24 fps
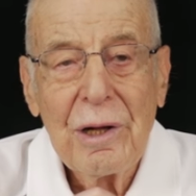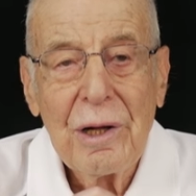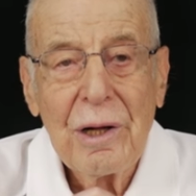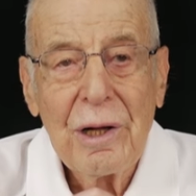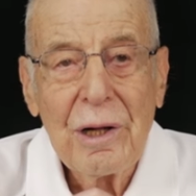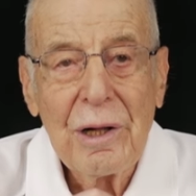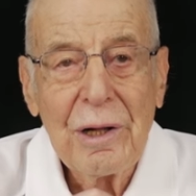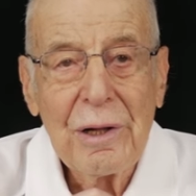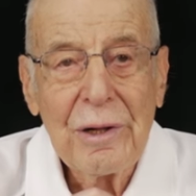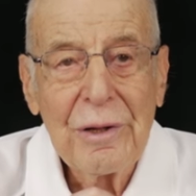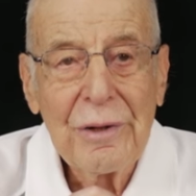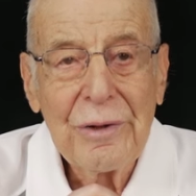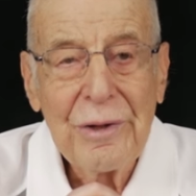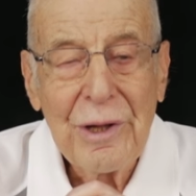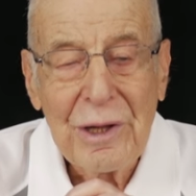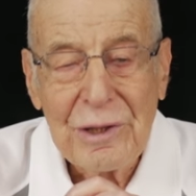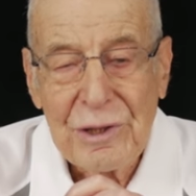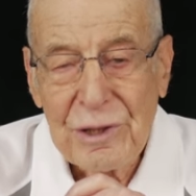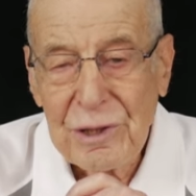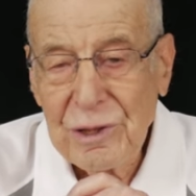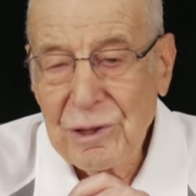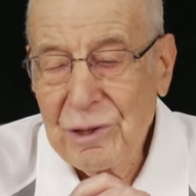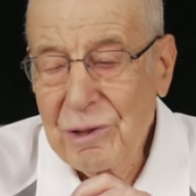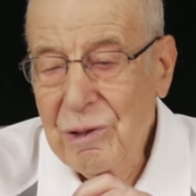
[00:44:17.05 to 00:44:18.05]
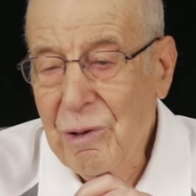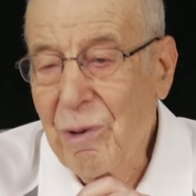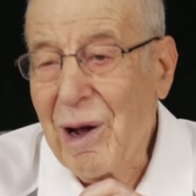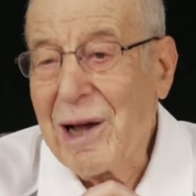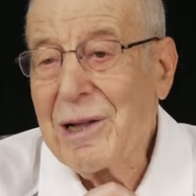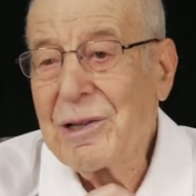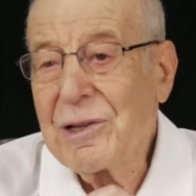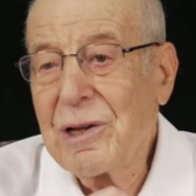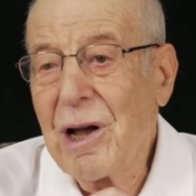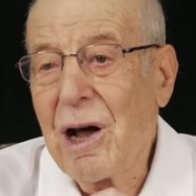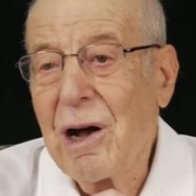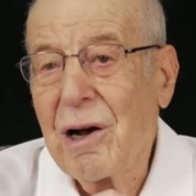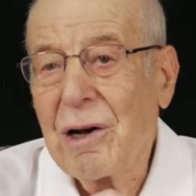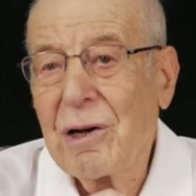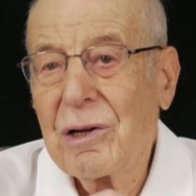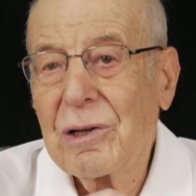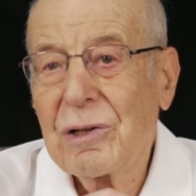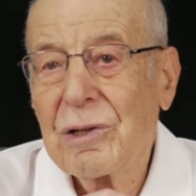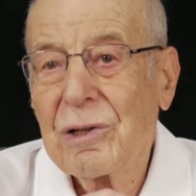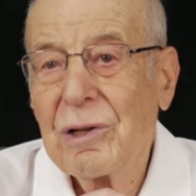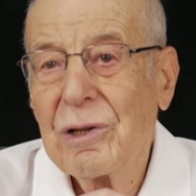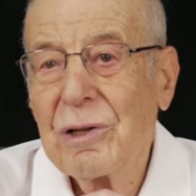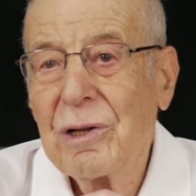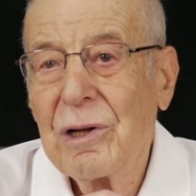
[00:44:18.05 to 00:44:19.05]
That's quite
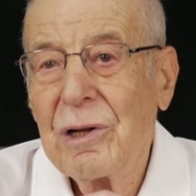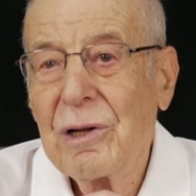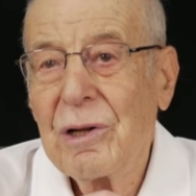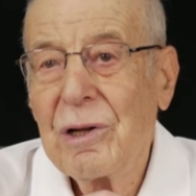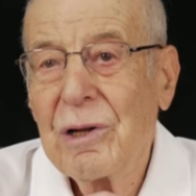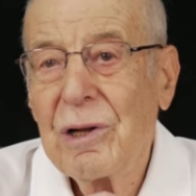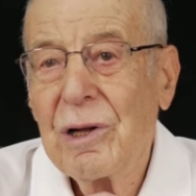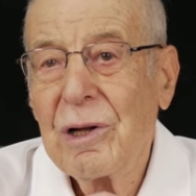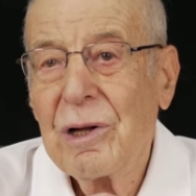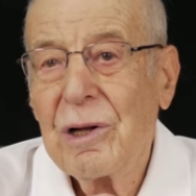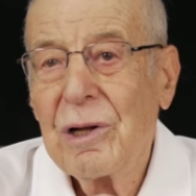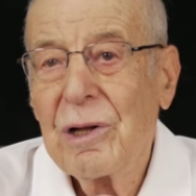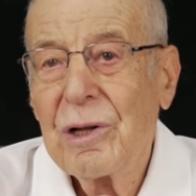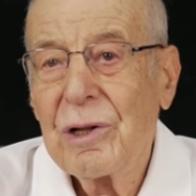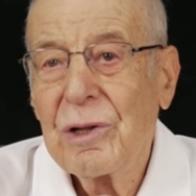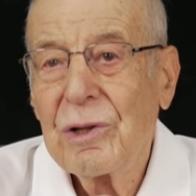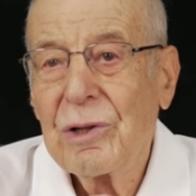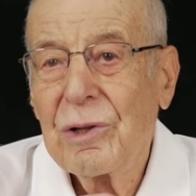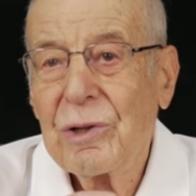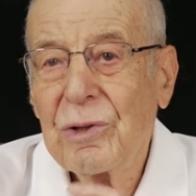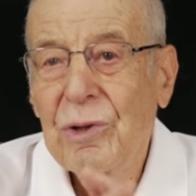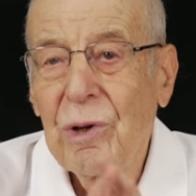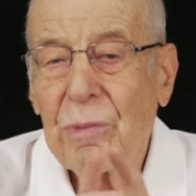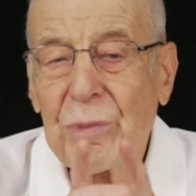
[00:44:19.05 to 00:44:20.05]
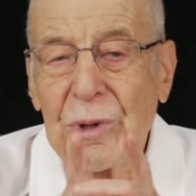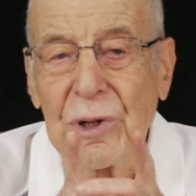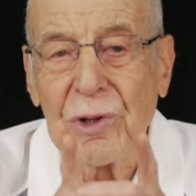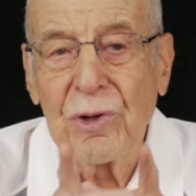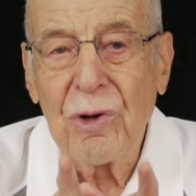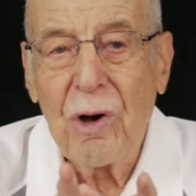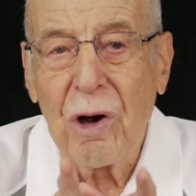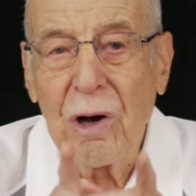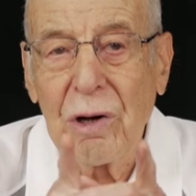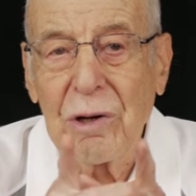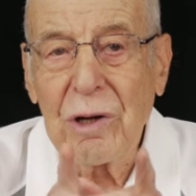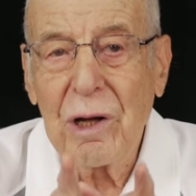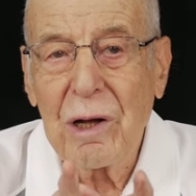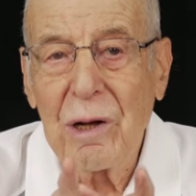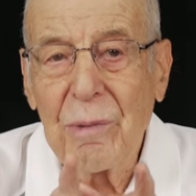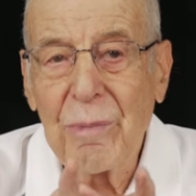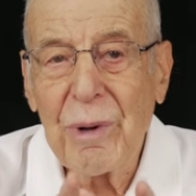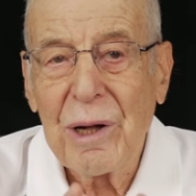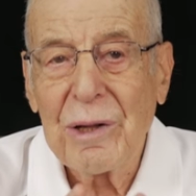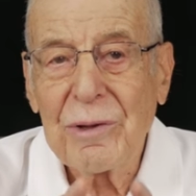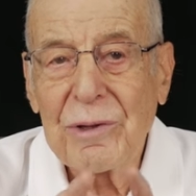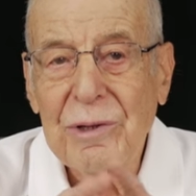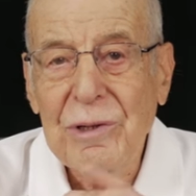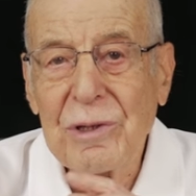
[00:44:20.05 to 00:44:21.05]
young to be talking
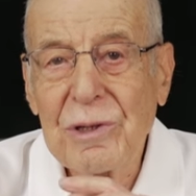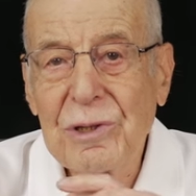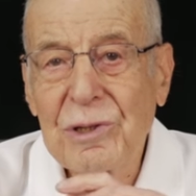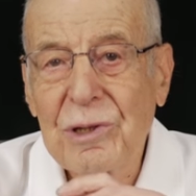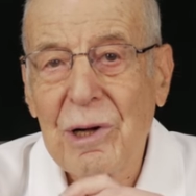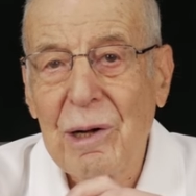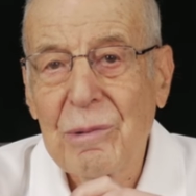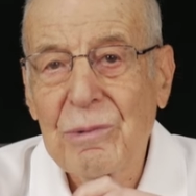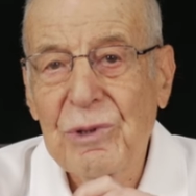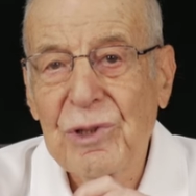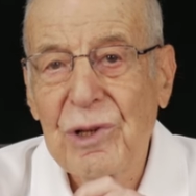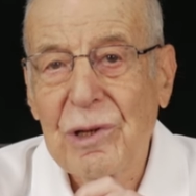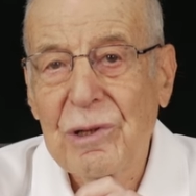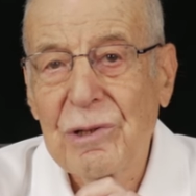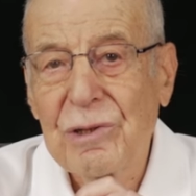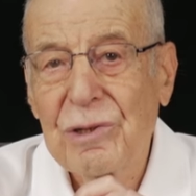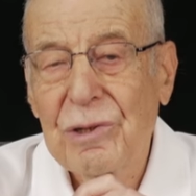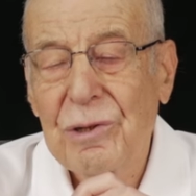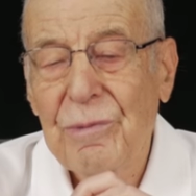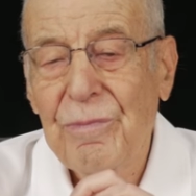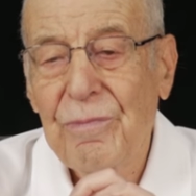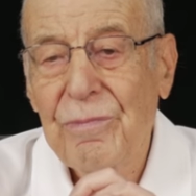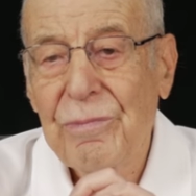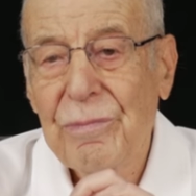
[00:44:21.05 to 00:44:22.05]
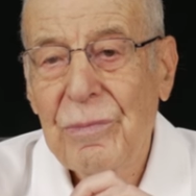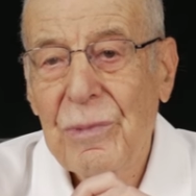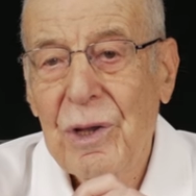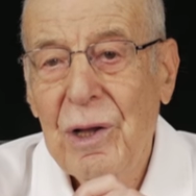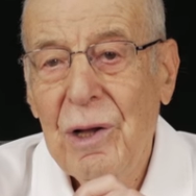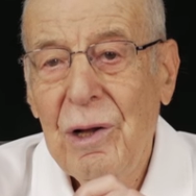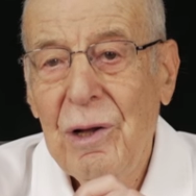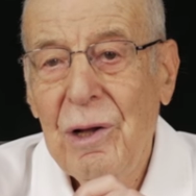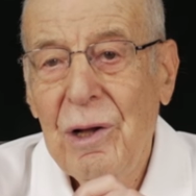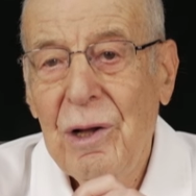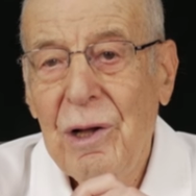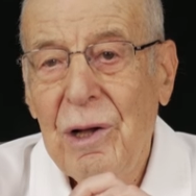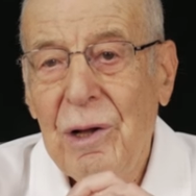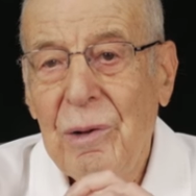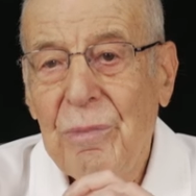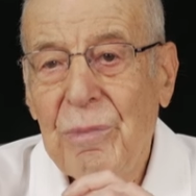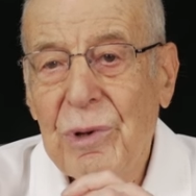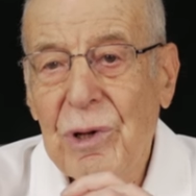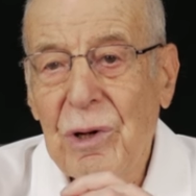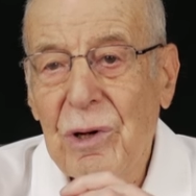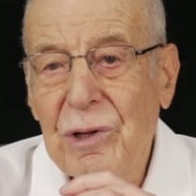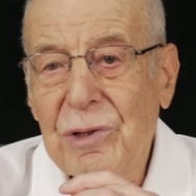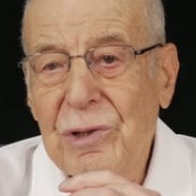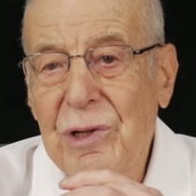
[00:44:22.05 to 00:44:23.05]
about these subjects
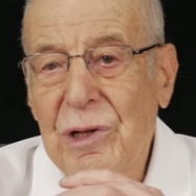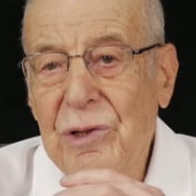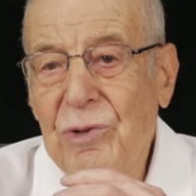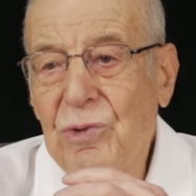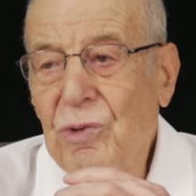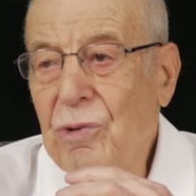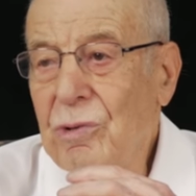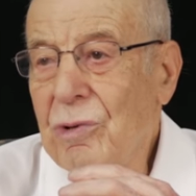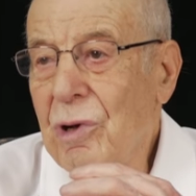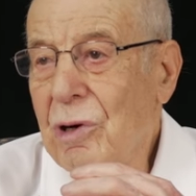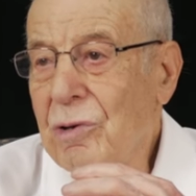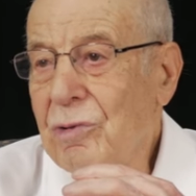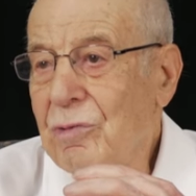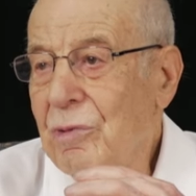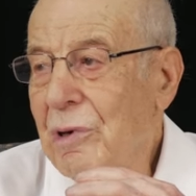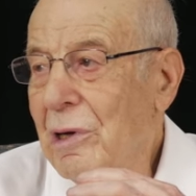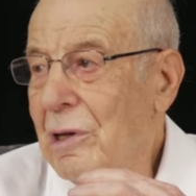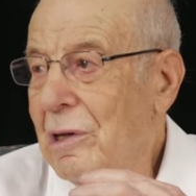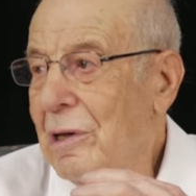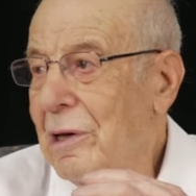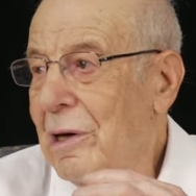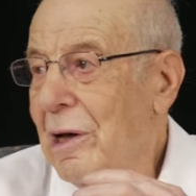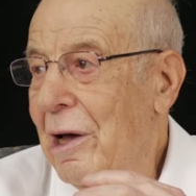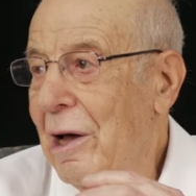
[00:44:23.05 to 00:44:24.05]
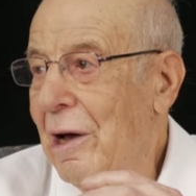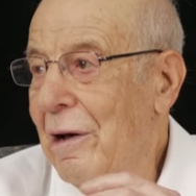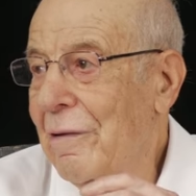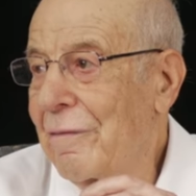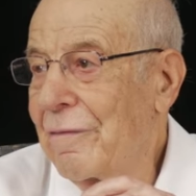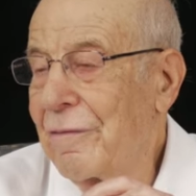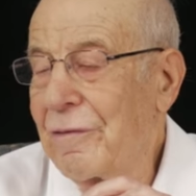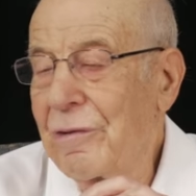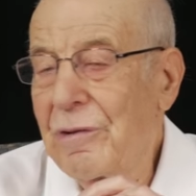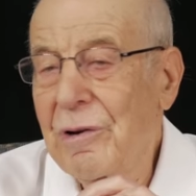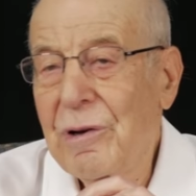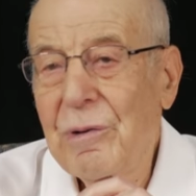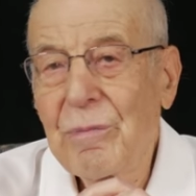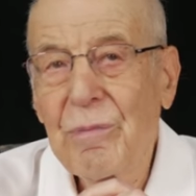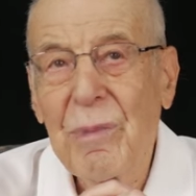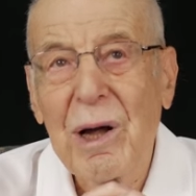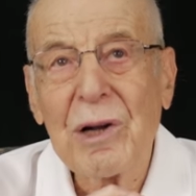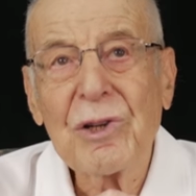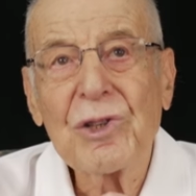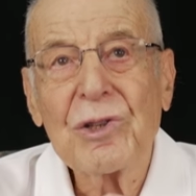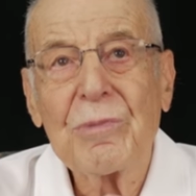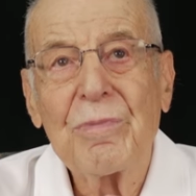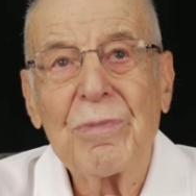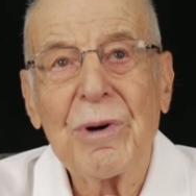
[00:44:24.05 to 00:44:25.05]
because they do not really have
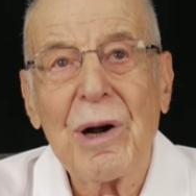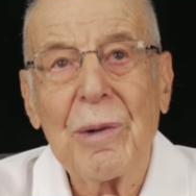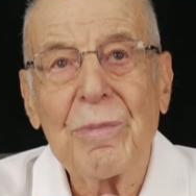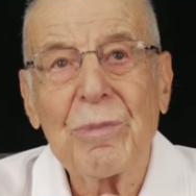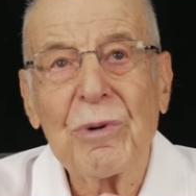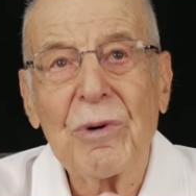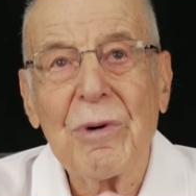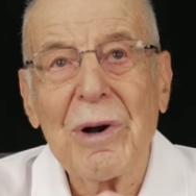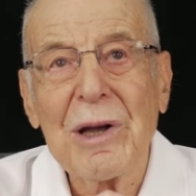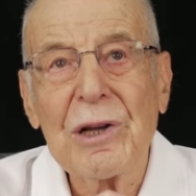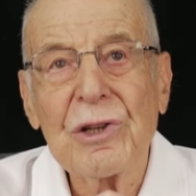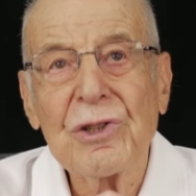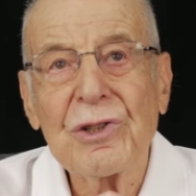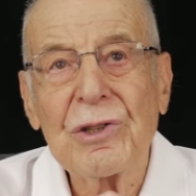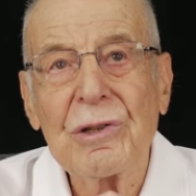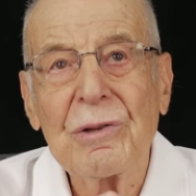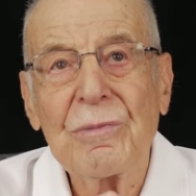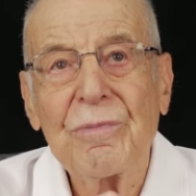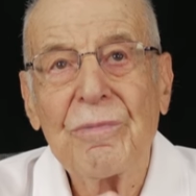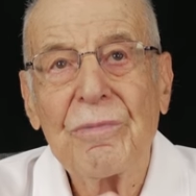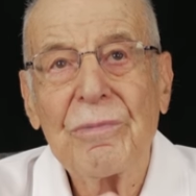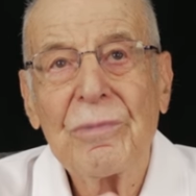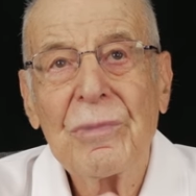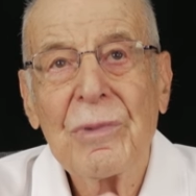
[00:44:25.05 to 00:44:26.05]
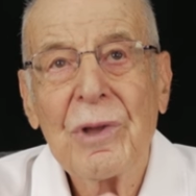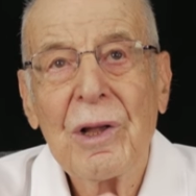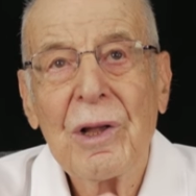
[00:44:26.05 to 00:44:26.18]
much preparation.